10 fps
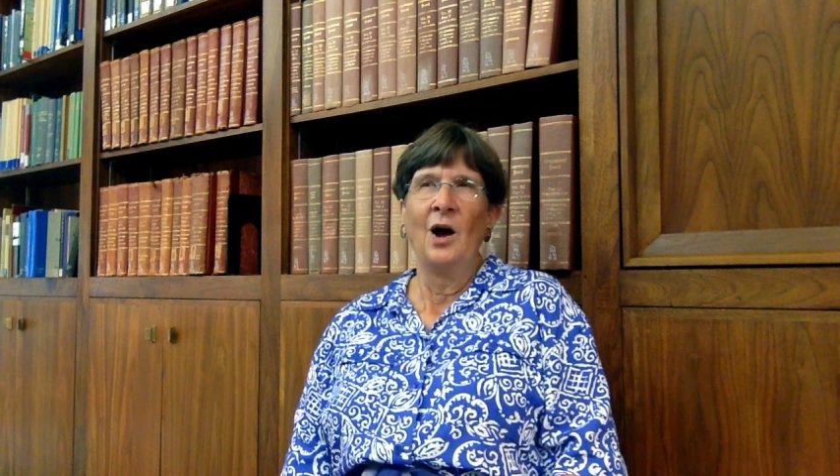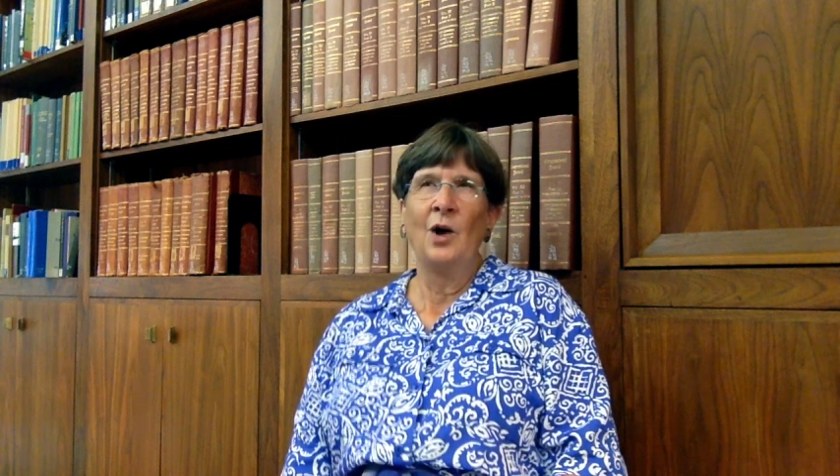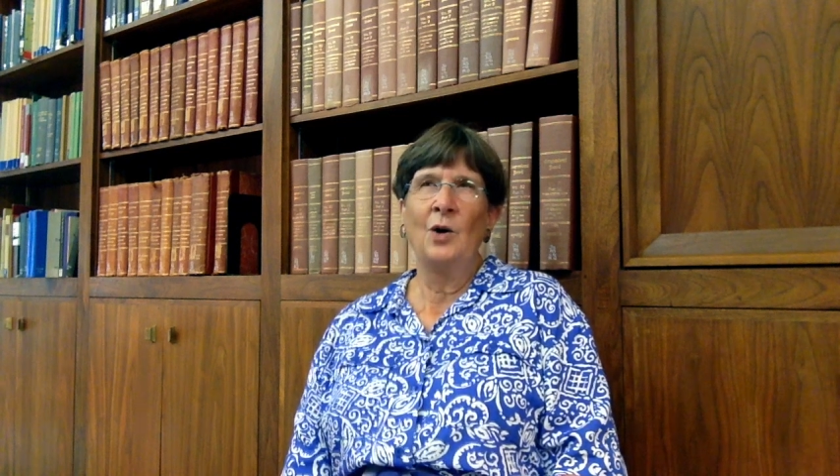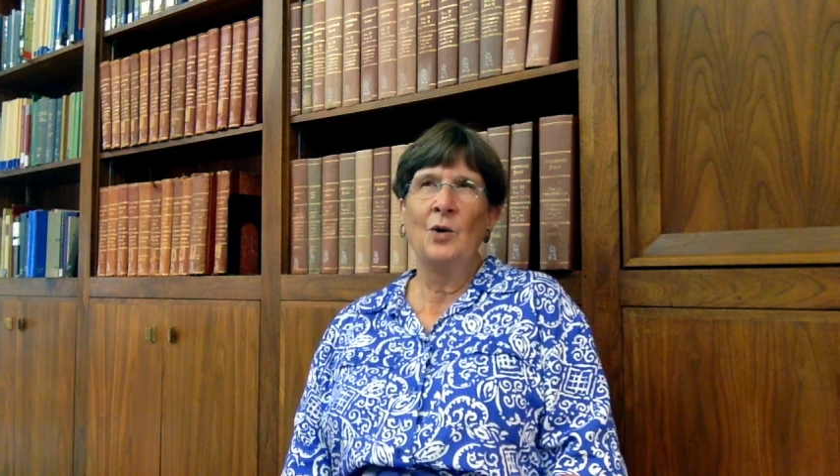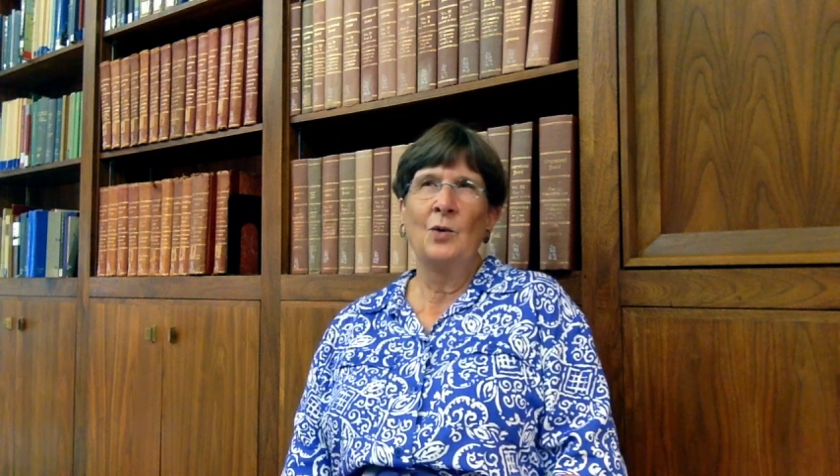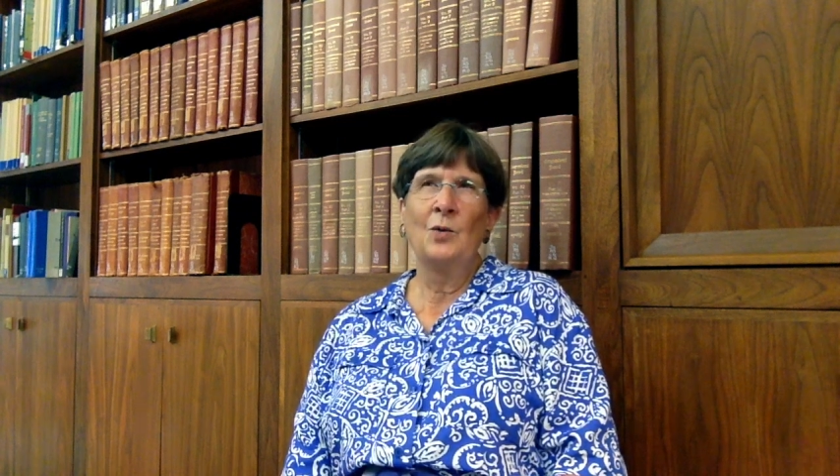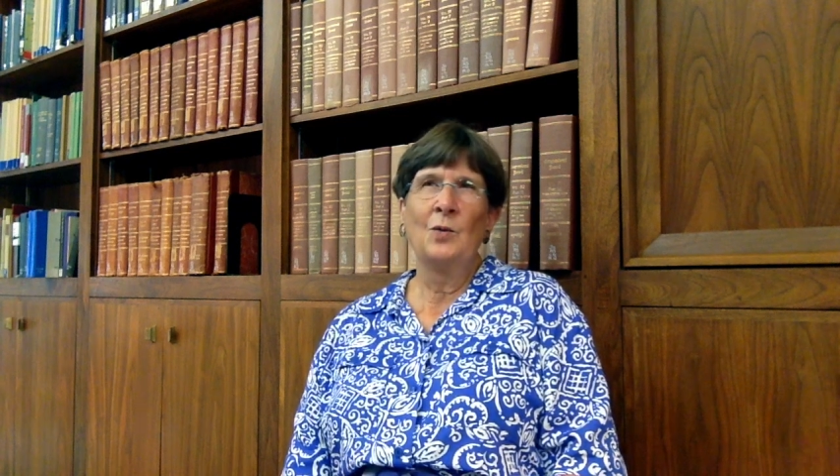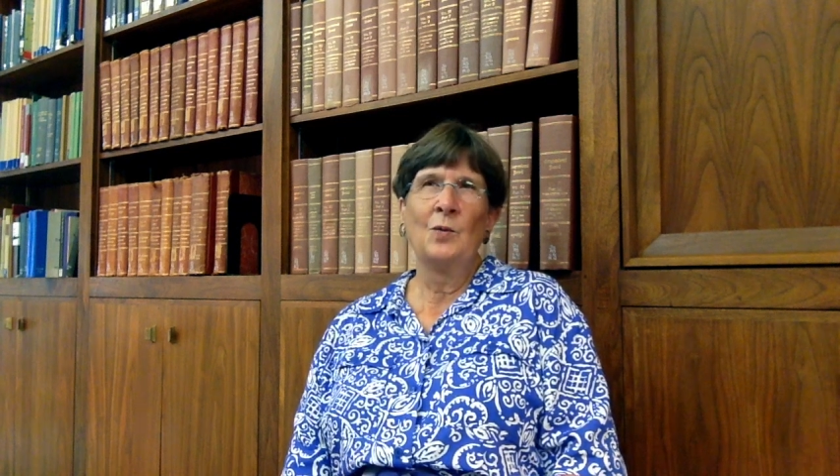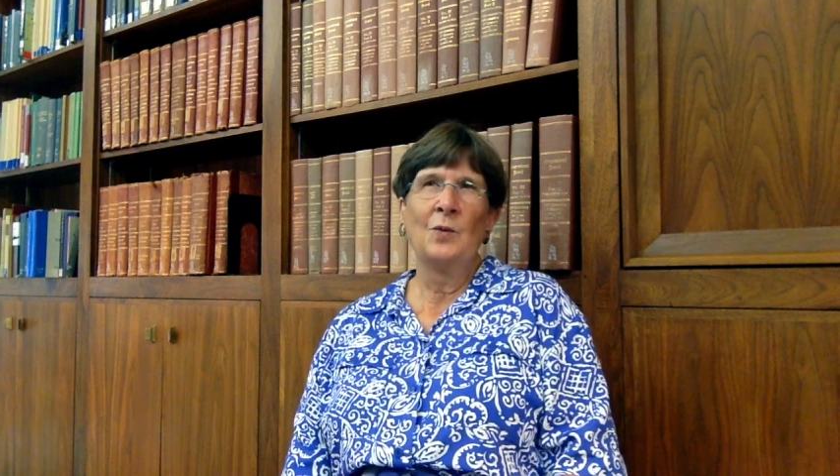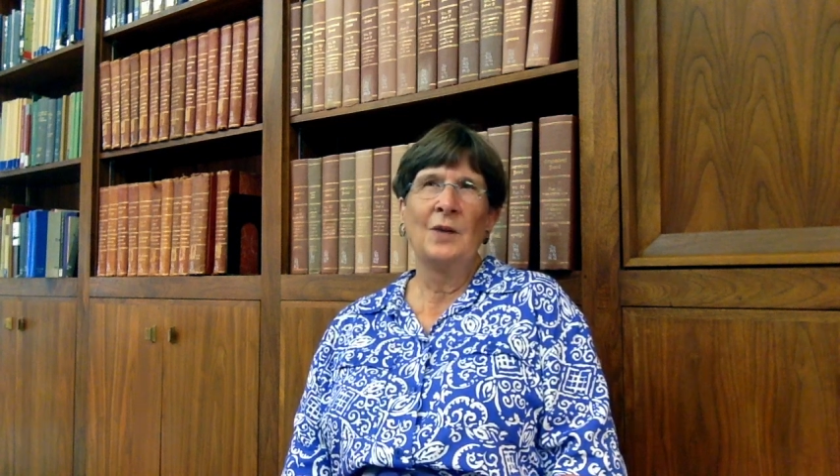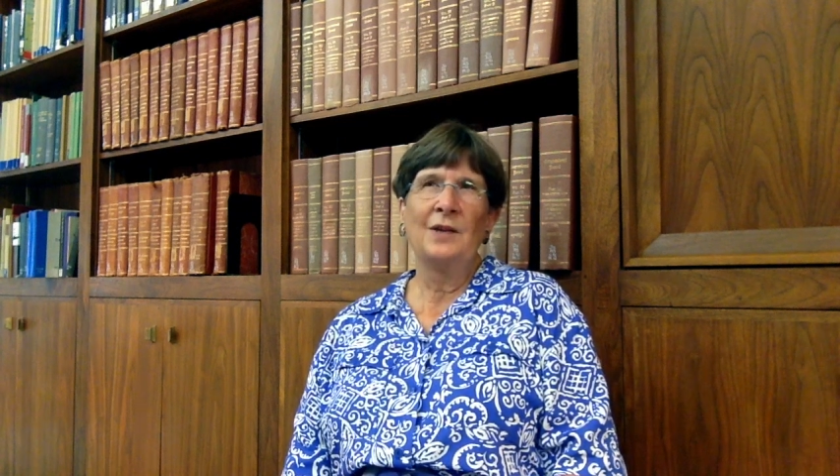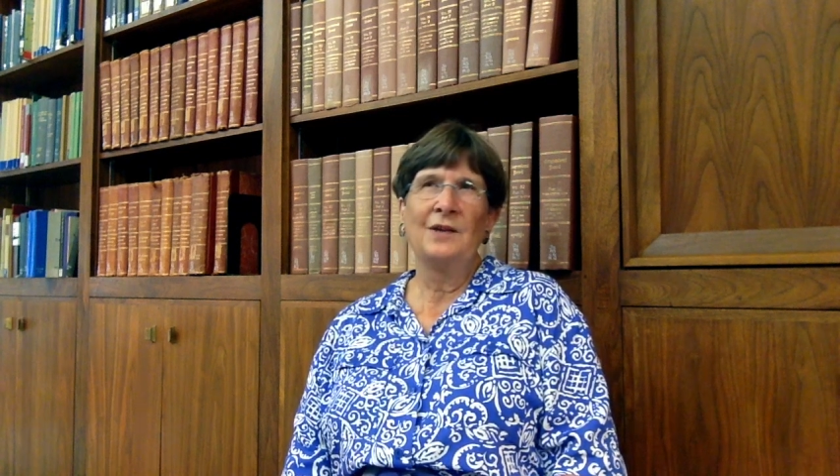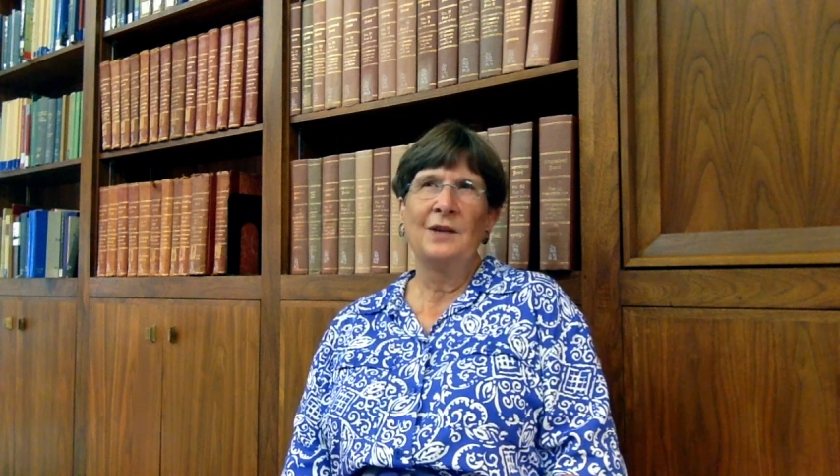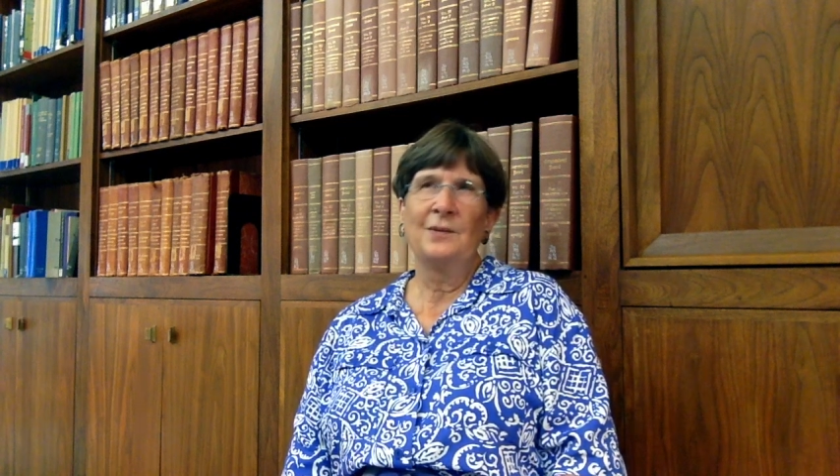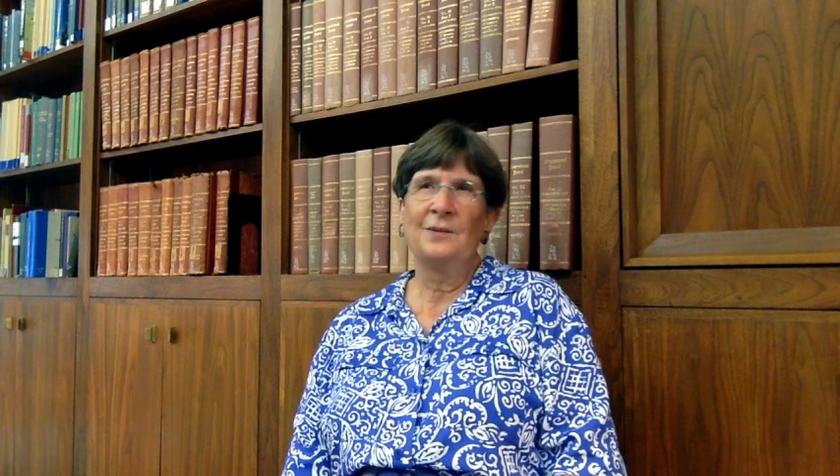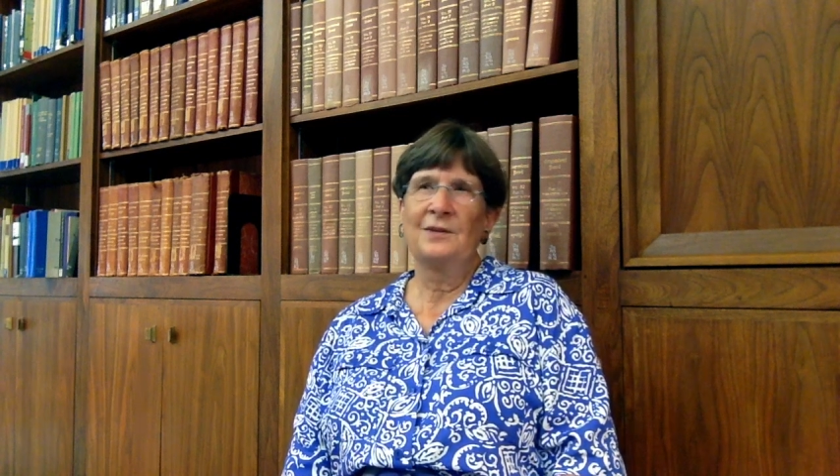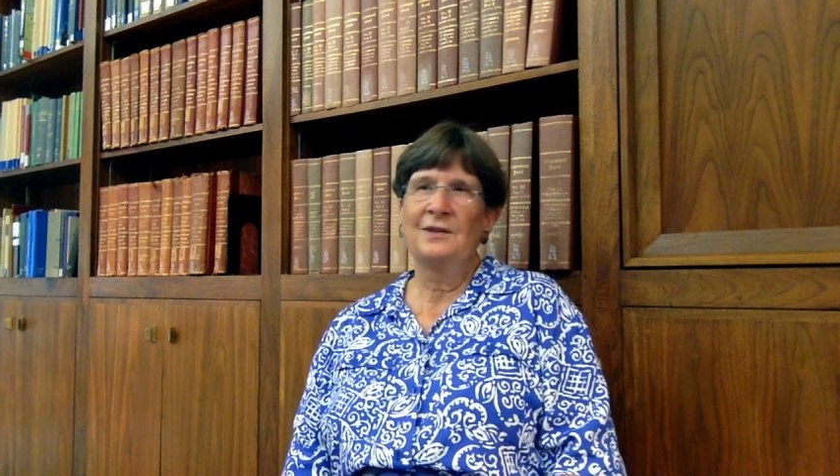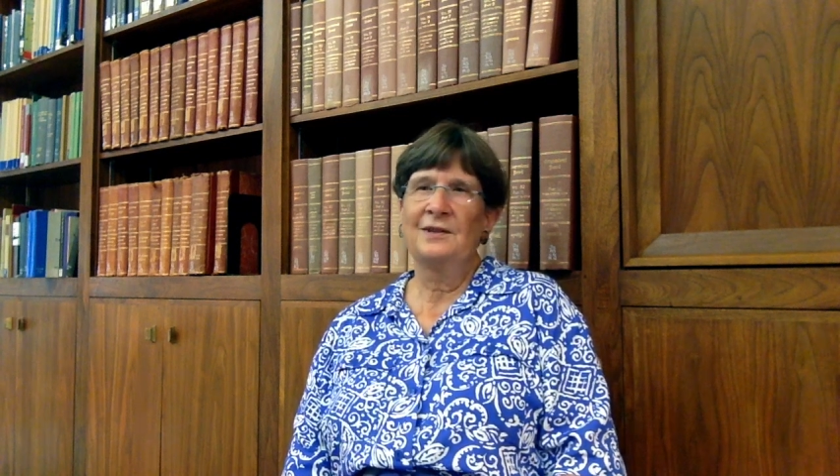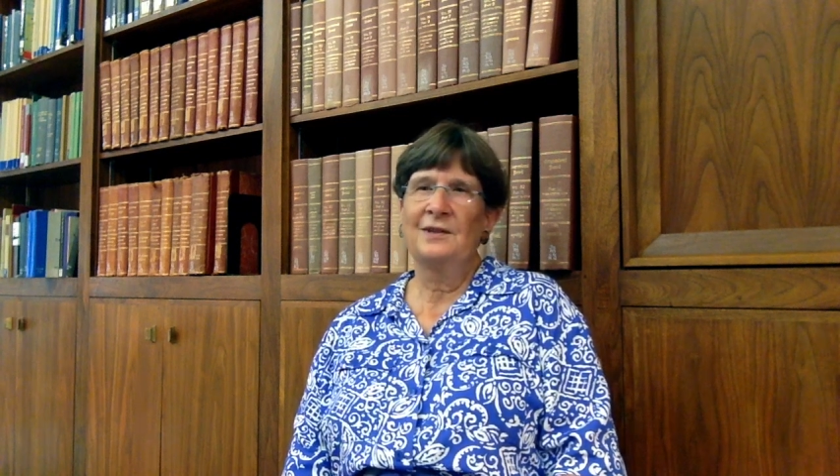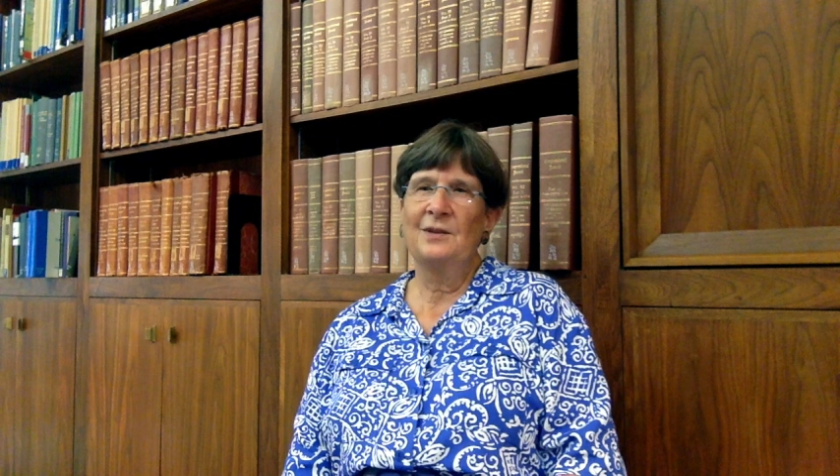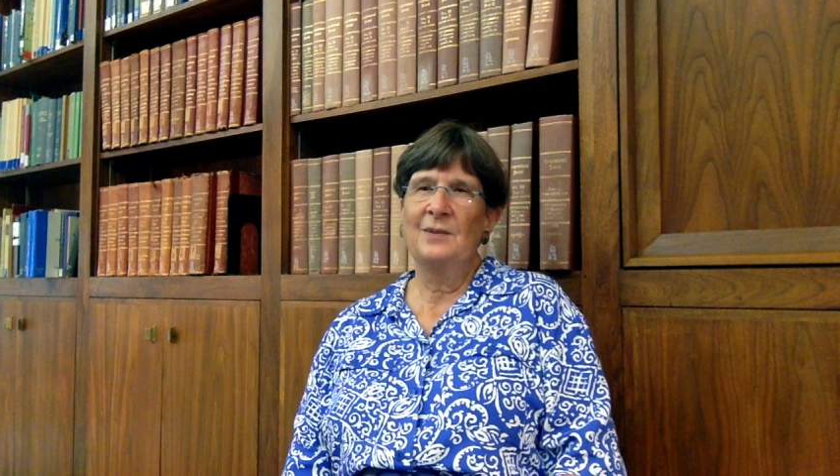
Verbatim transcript: Oh, well, there were so